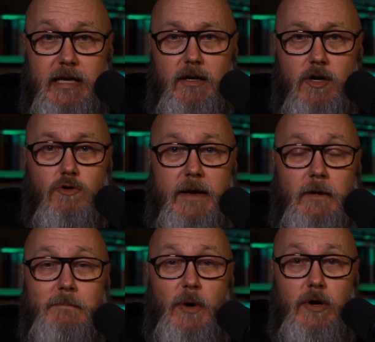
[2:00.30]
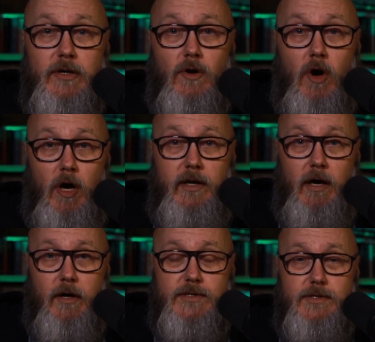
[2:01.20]
a greater burden on
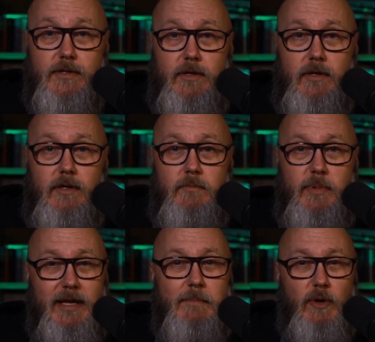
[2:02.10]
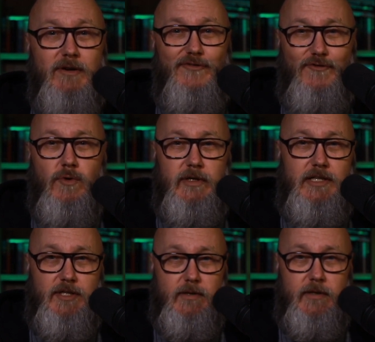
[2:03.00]
us, but a burden for
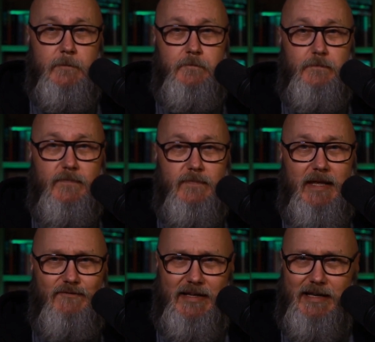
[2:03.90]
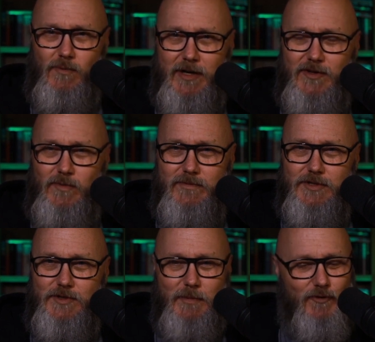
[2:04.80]
each other. In fact, I wanted
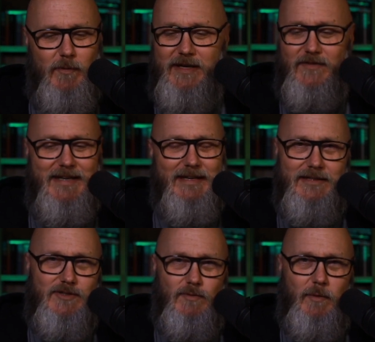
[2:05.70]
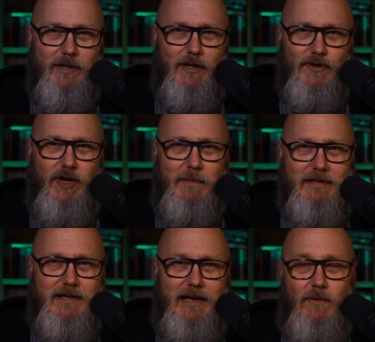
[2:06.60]
to, before we even get into what we're going to talk about
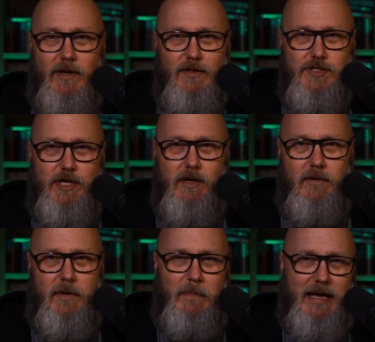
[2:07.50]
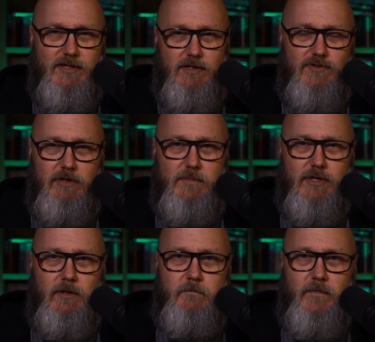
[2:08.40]
tonight, I wanted to share a passage of
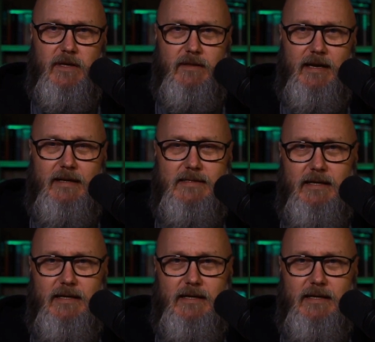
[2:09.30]
Scripture that